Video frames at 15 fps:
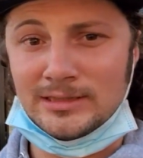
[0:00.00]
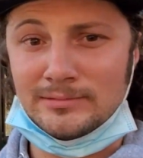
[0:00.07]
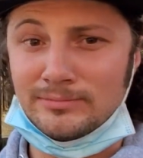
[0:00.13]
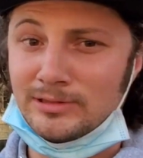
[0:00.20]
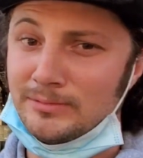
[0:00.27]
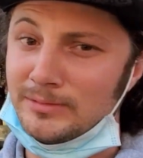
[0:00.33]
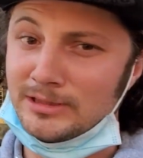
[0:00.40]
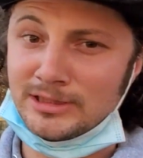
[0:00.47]

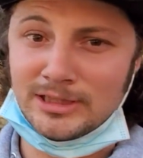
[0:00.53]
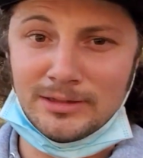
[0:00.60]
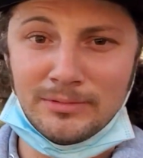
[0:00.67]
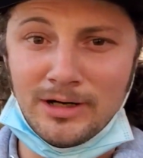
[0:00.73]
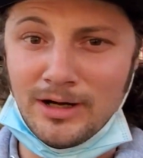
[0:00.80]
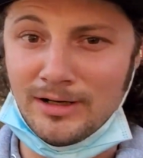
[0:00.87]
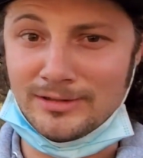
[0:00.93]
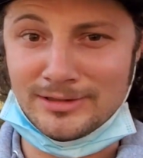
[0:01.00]
Pretty much come
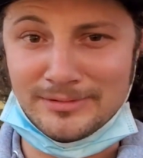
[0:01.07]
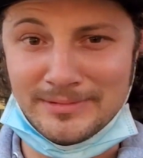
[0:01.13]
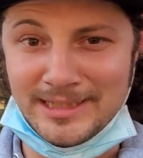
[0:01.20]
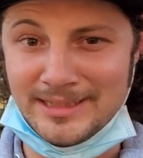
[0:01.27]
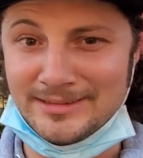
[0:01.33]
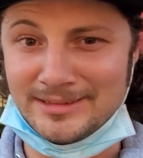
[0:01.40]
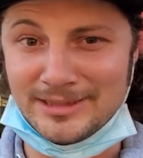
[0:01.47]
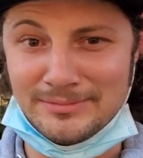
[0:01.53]
holler,
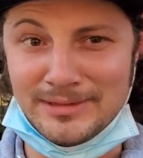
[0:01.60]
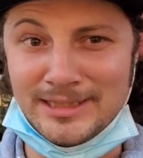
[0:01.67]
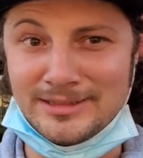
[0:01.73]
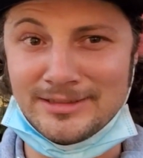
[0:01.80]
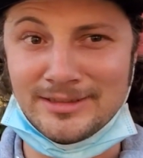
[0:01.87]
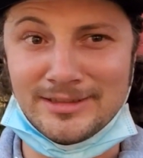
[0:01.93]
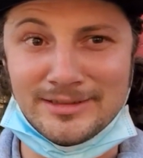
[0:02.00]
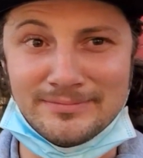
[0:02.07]
man. Come get
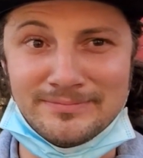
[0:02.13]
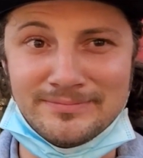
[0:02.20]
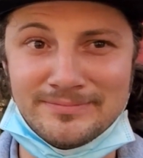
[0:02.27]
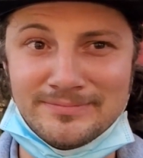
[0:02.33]
some.